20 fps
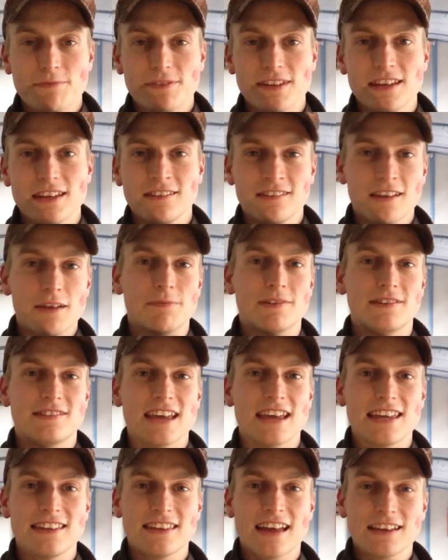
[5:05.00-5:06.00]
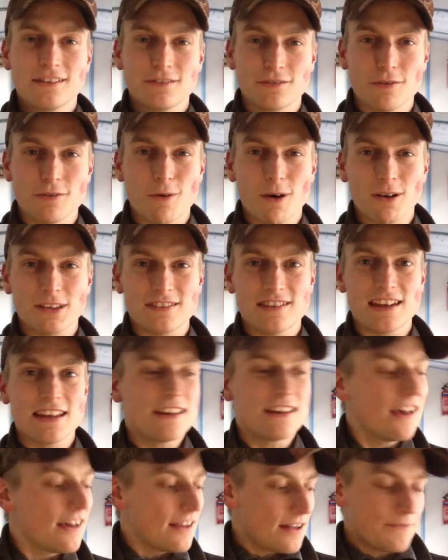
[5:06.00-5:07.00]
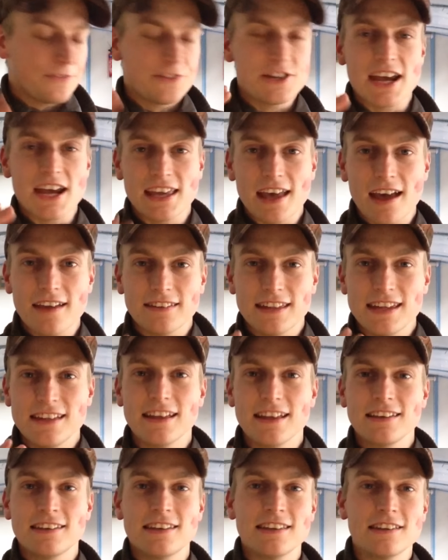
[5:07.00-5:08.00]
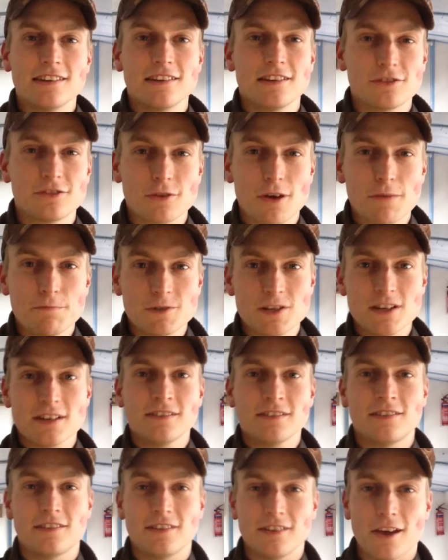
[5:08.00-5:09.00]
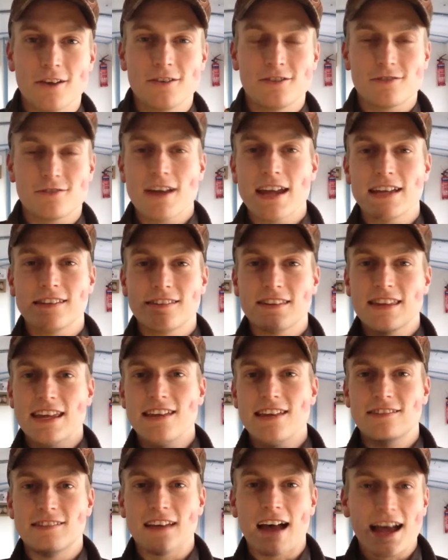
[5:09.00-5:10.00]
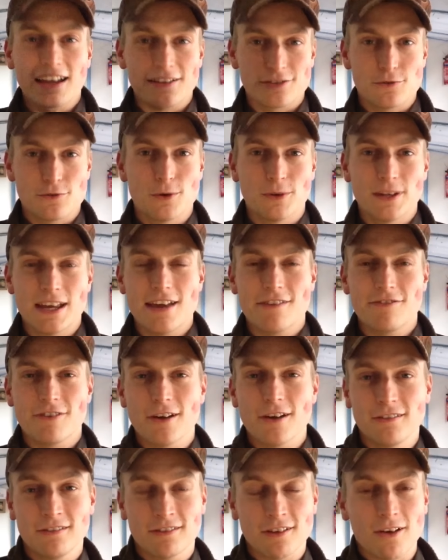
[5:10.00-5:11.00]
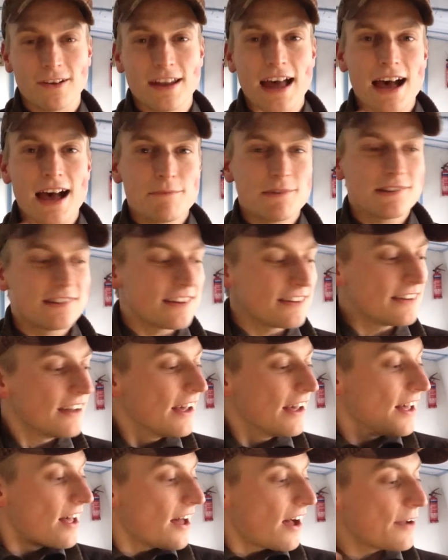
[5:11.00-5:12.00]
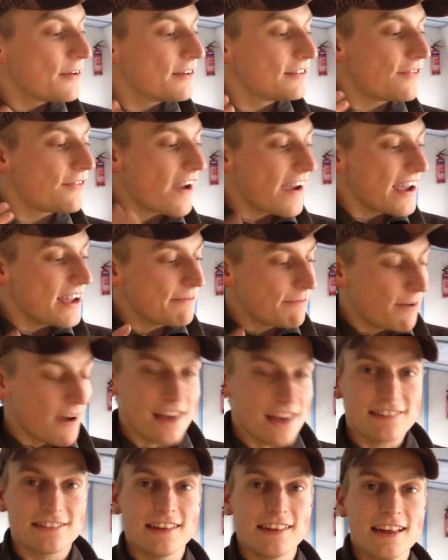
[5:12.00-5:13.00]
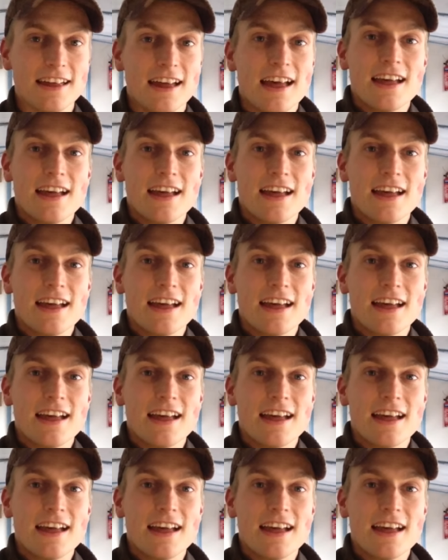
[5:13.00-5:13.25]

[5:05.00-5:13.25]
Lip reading: things up and say thanks for watching. Check out the link in the description to go straight to these actual earphones on Amazon. I was very impressed that